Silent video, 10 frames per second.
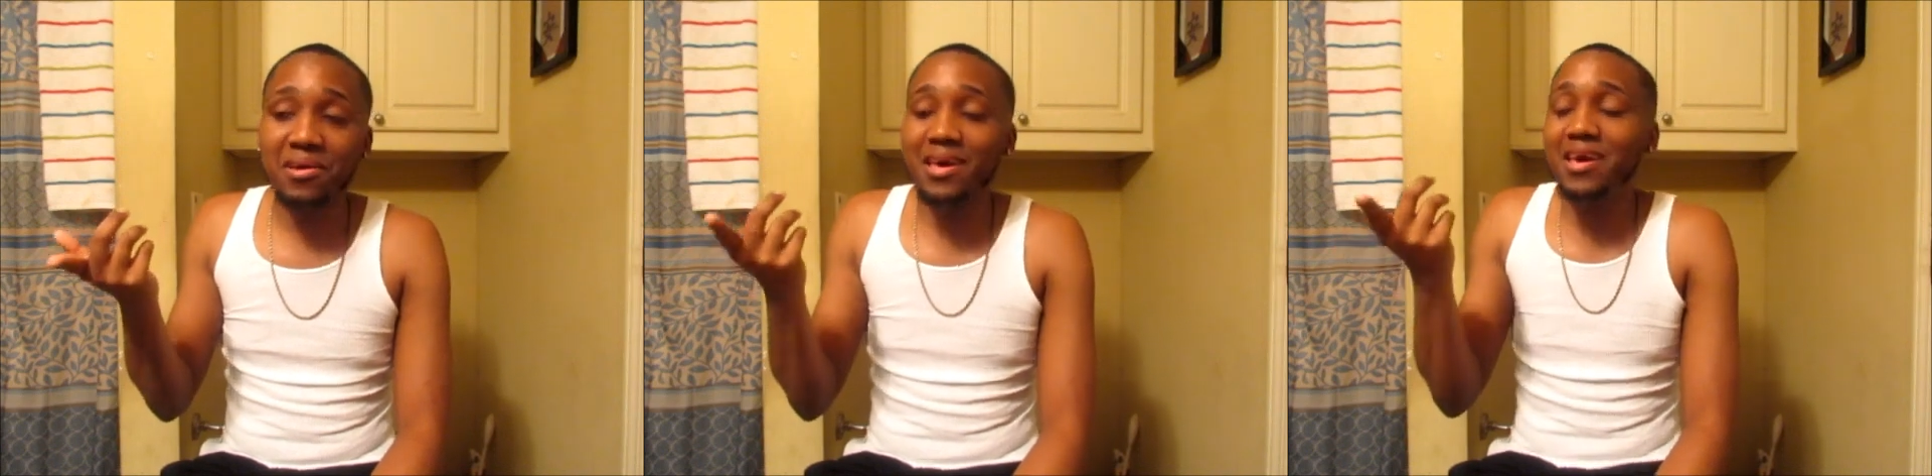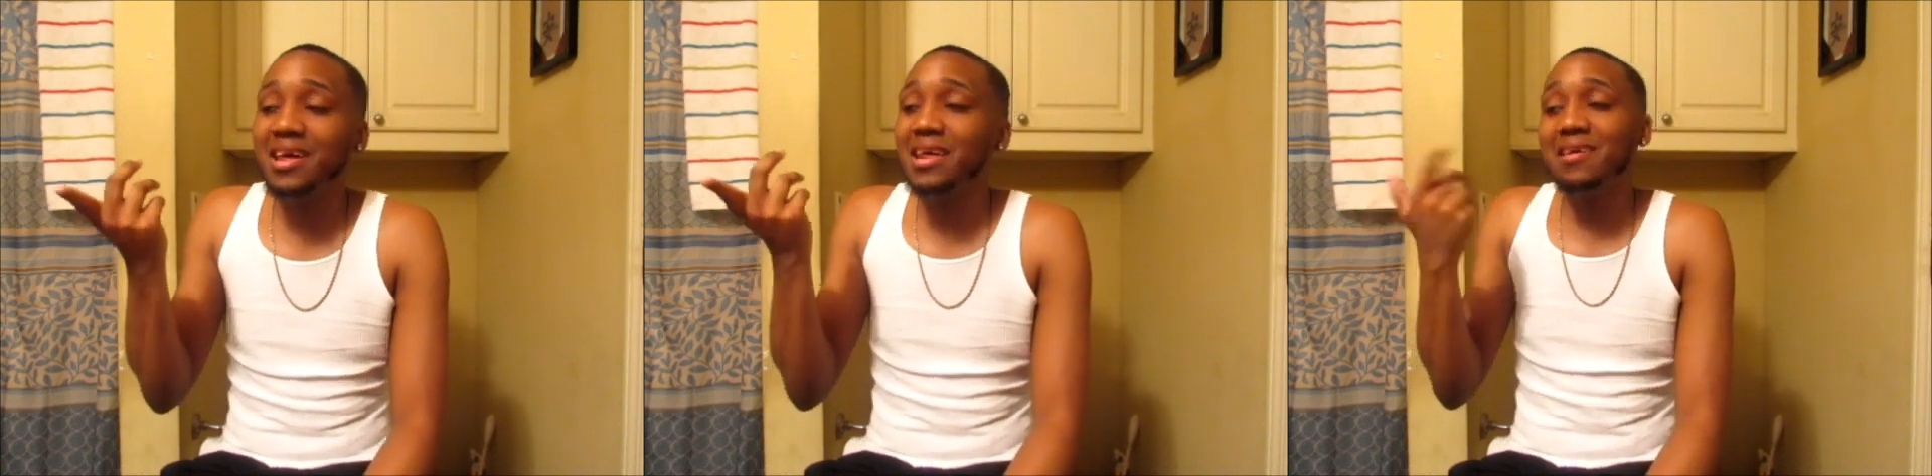But
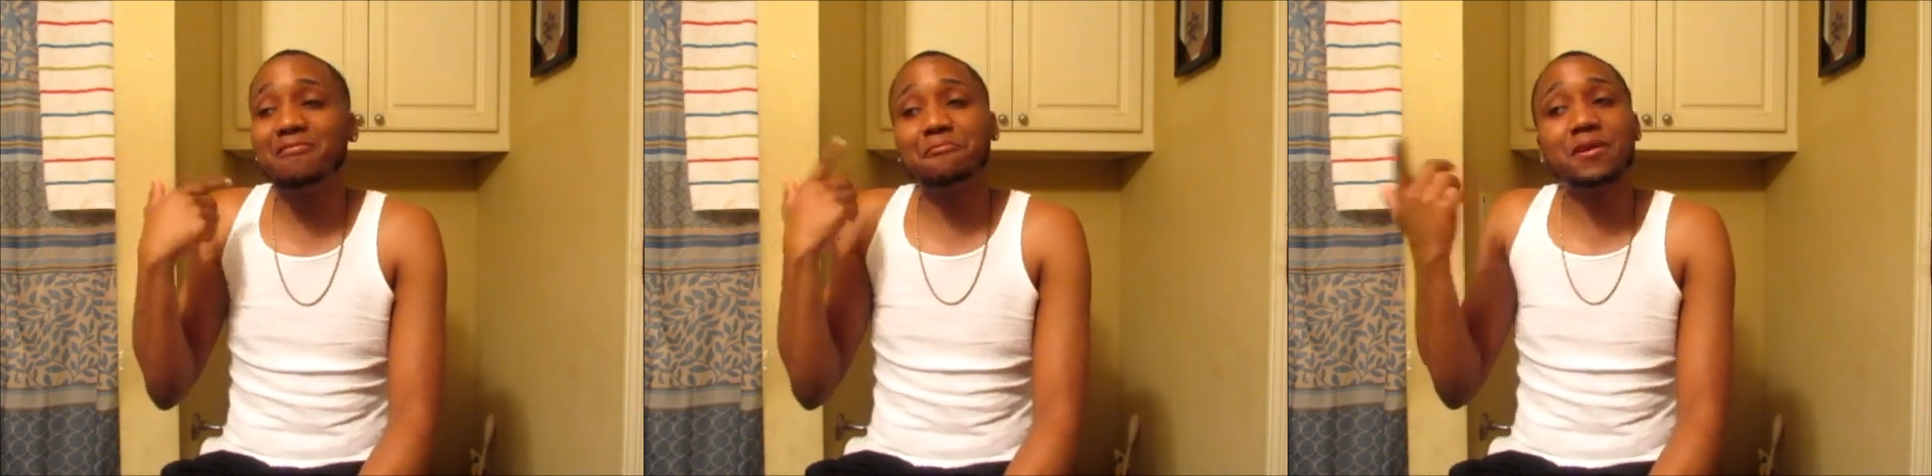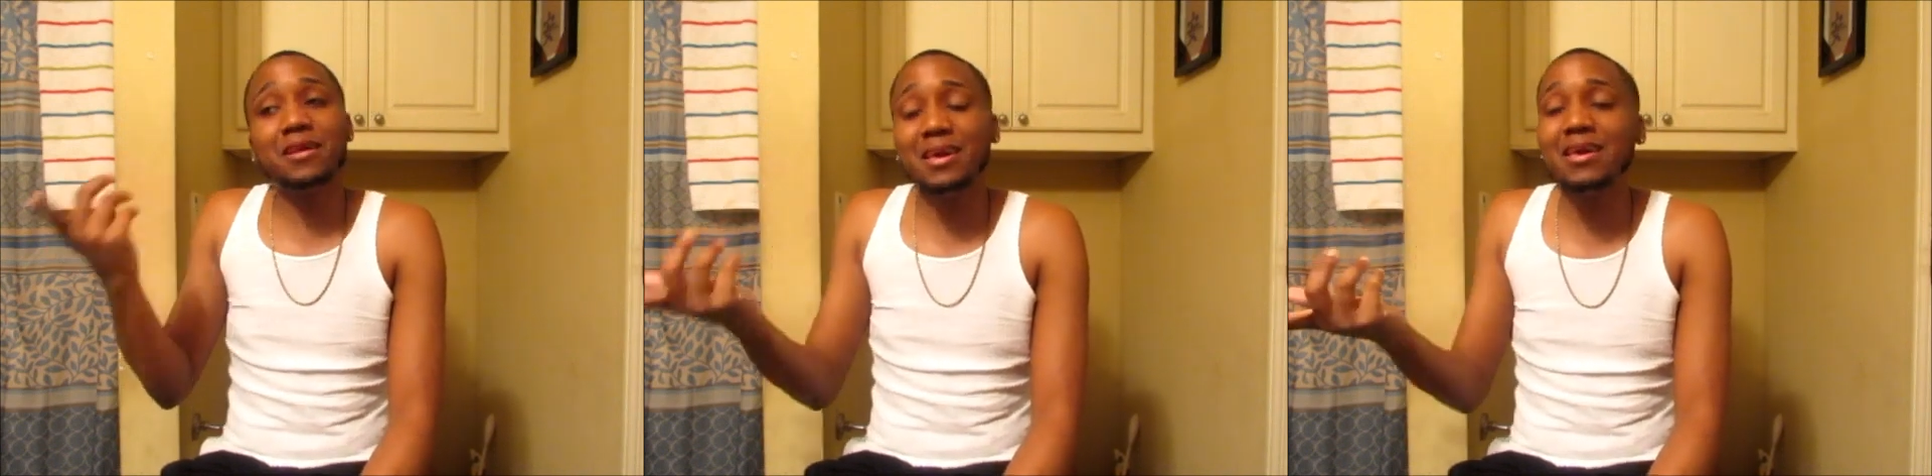it is
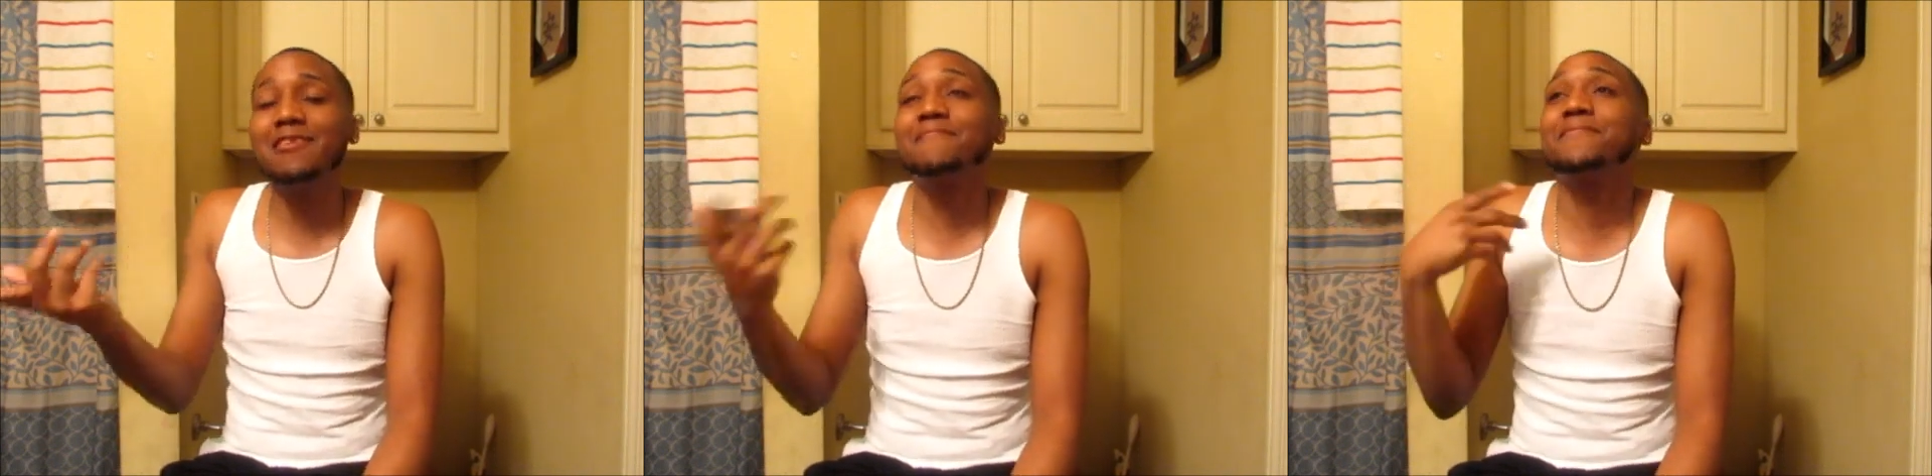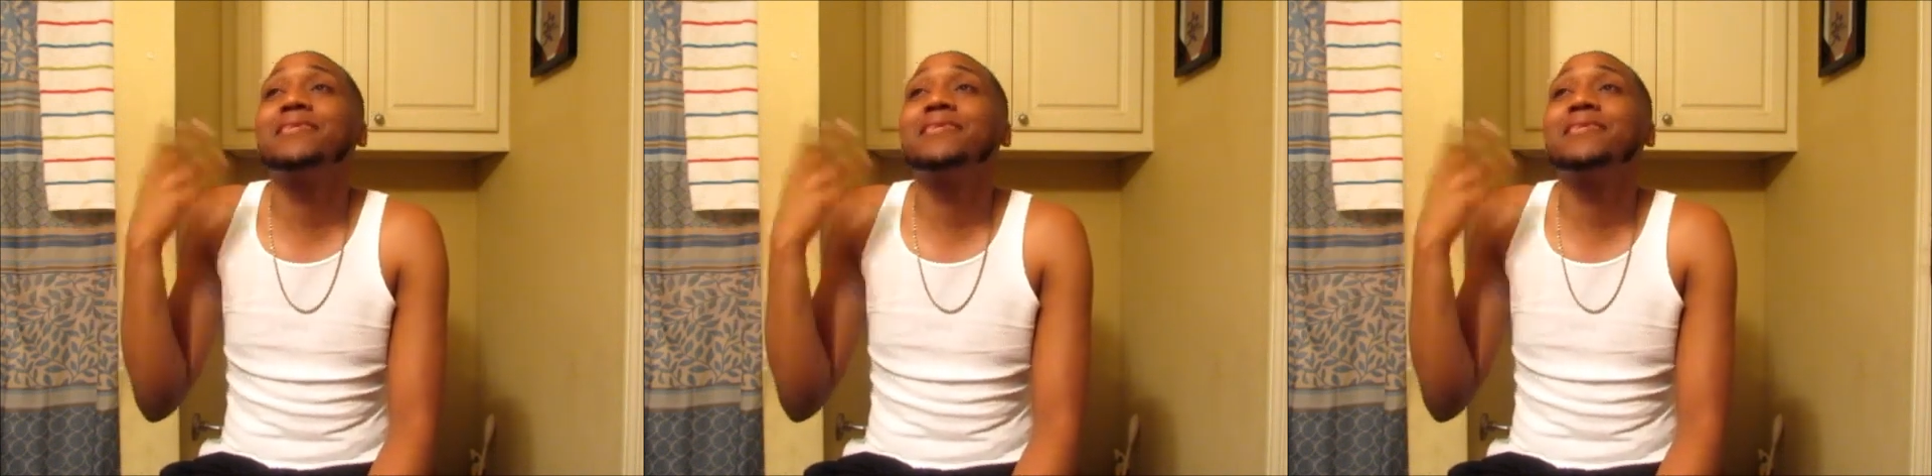what it is.